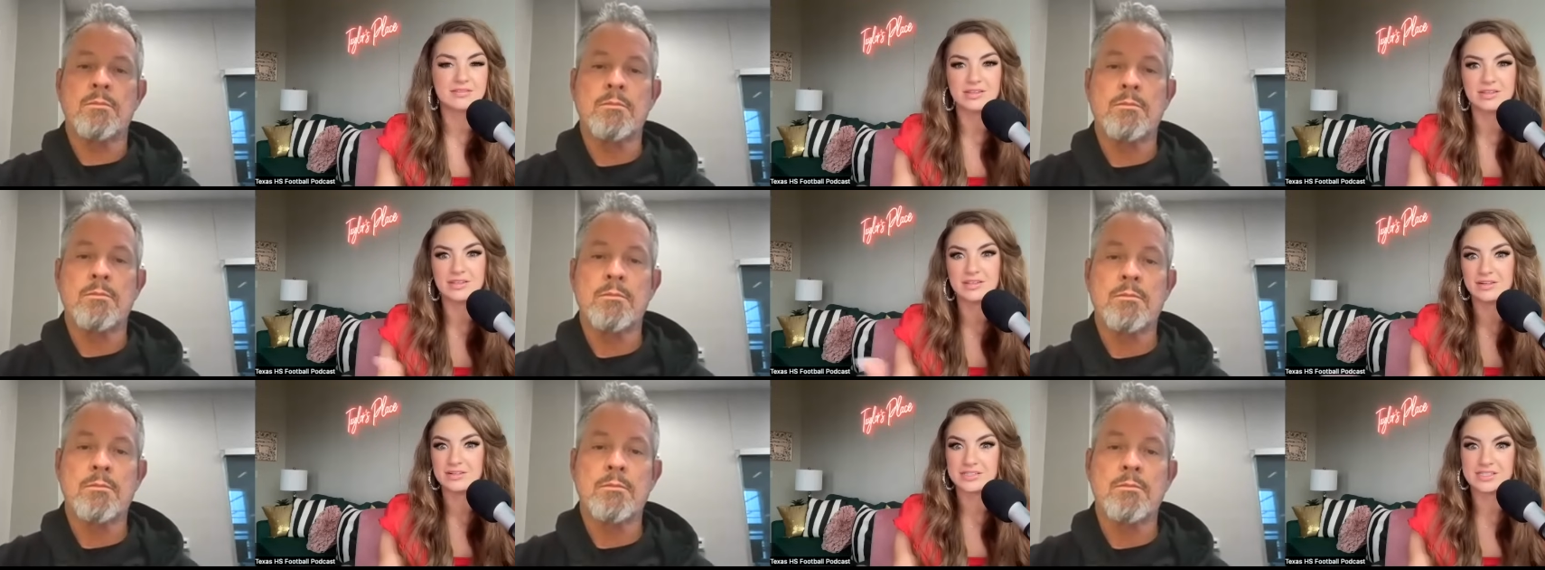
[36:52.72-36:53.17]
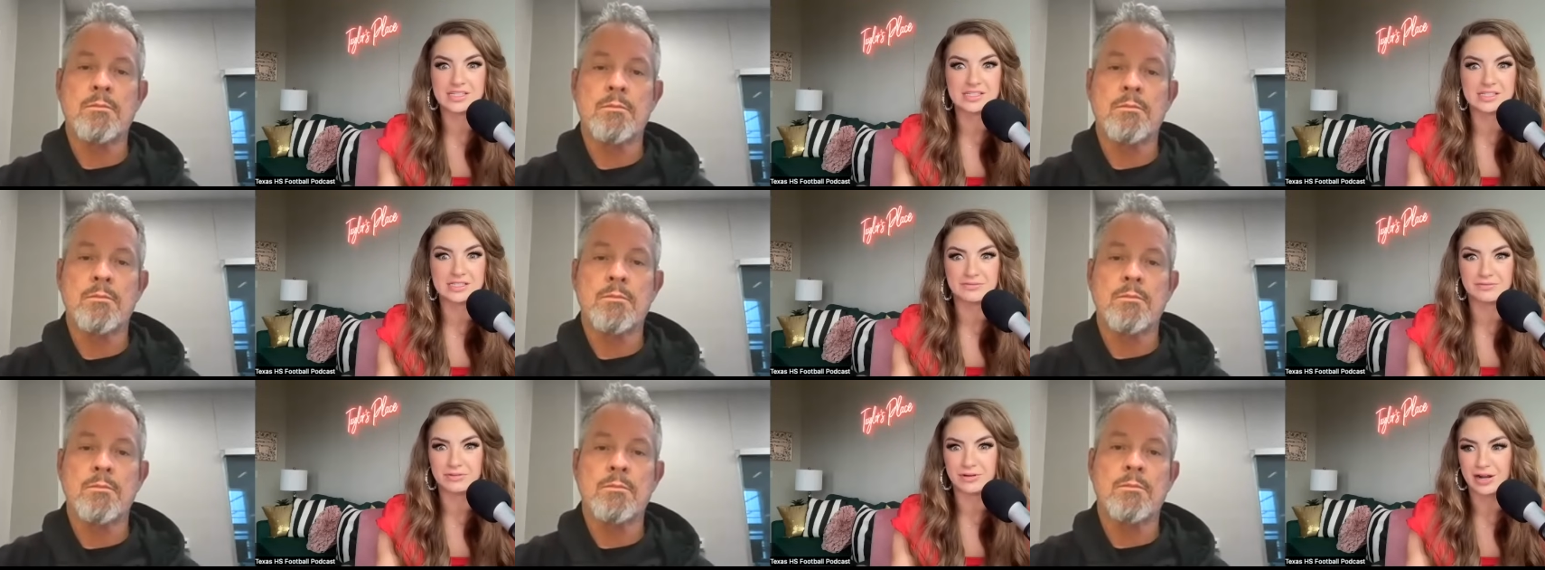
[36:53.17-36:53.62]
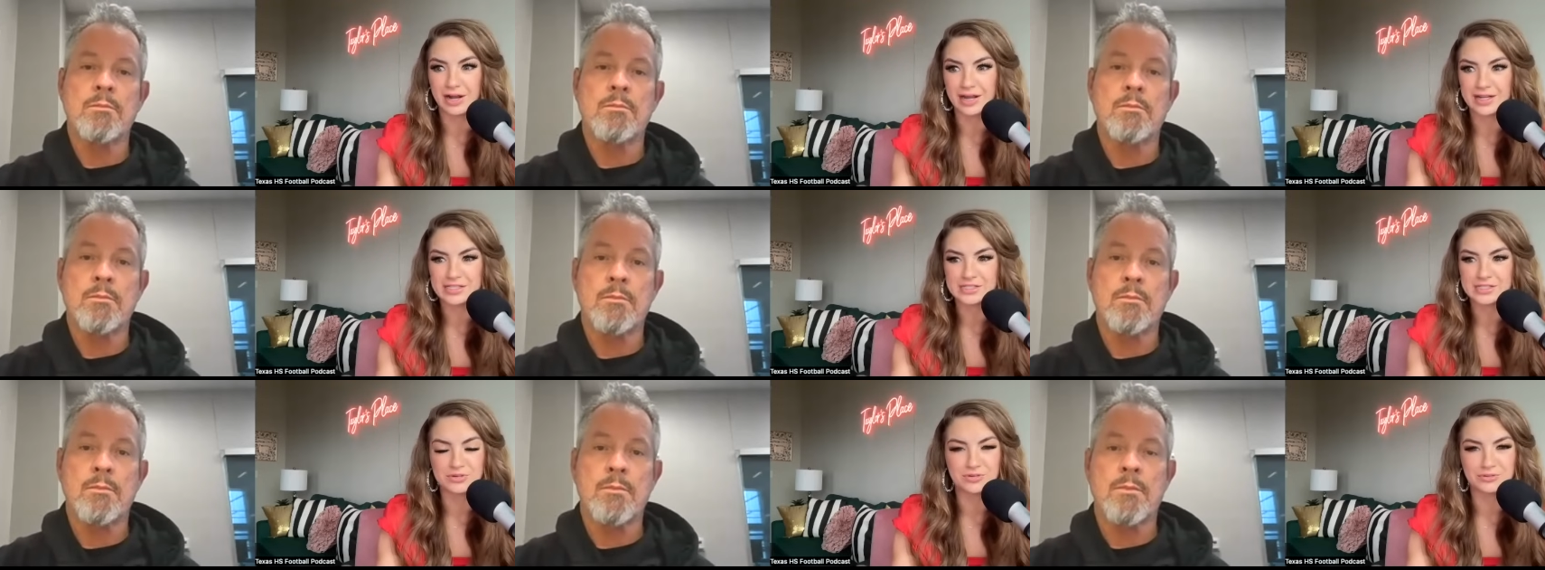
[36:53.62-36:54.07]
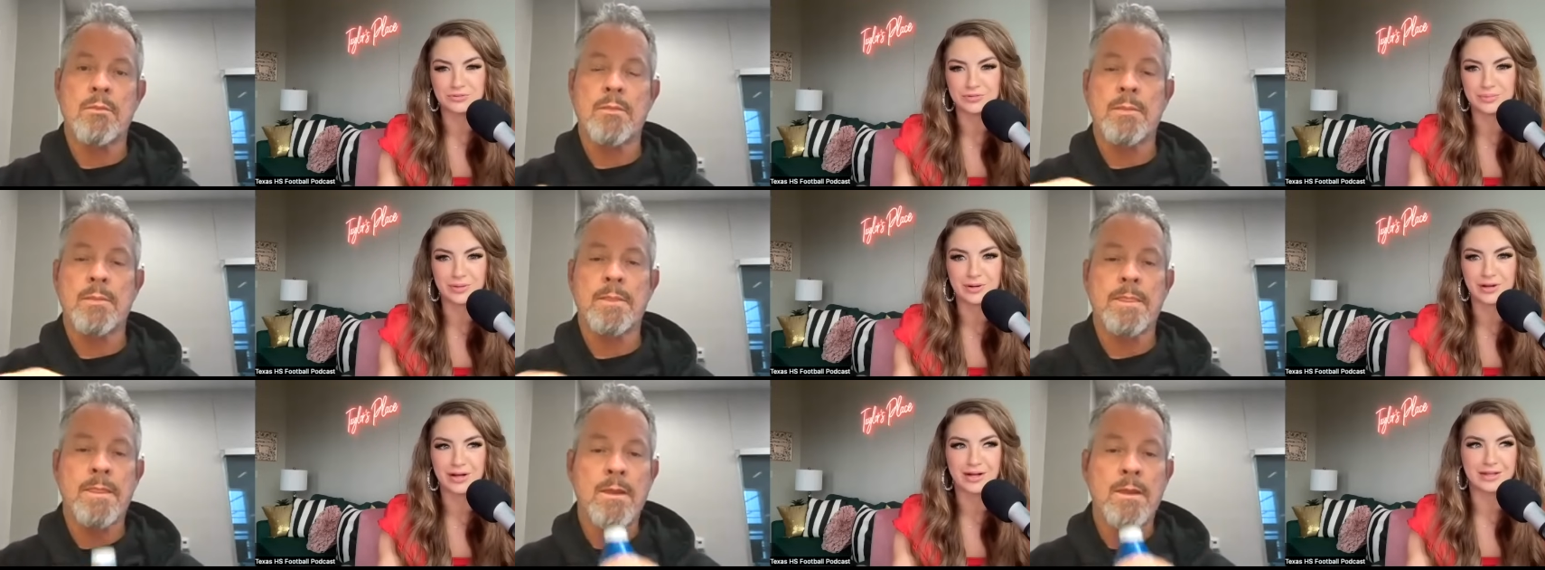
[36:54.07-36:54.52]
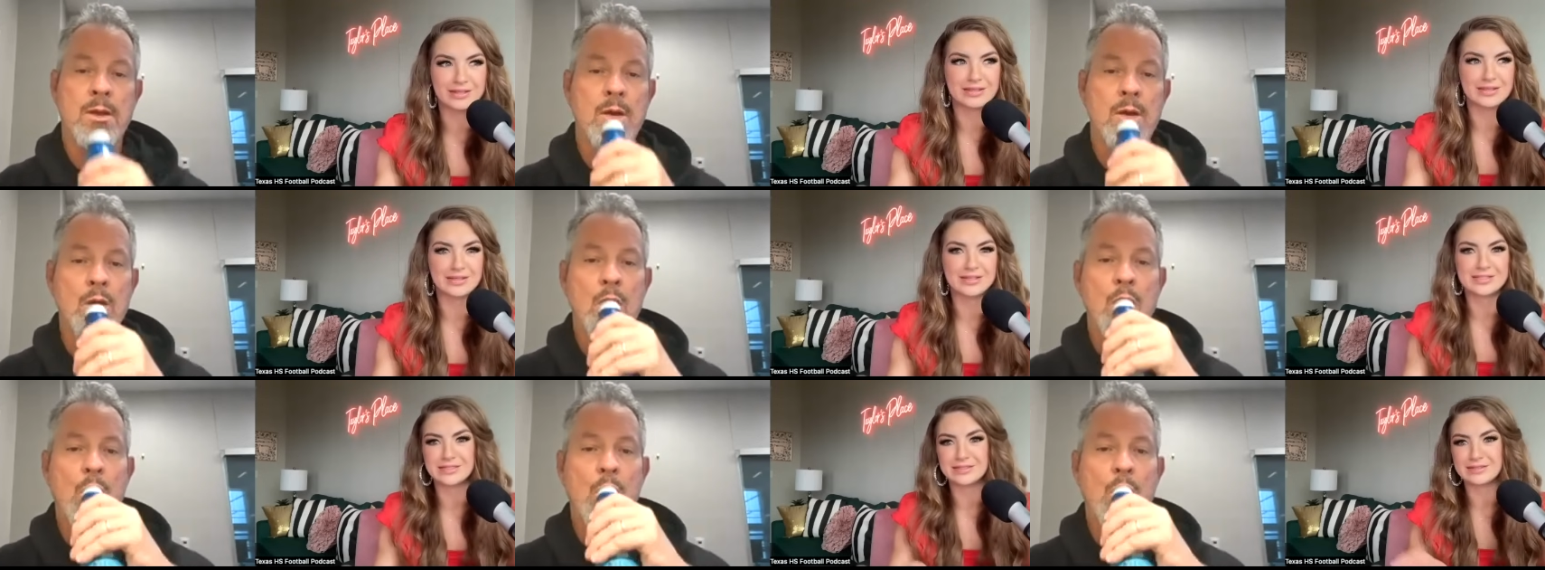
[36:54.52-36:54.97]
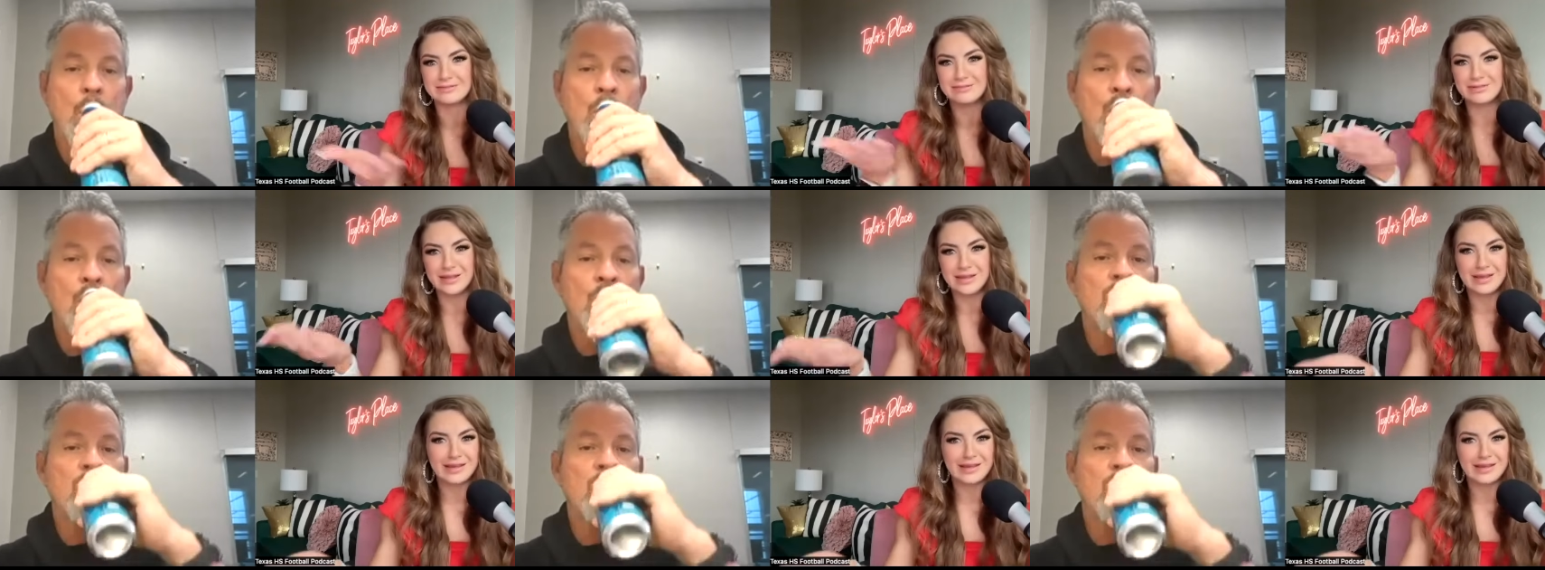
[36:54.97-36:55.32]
Speaker 1: it's easy for a high school football athlete to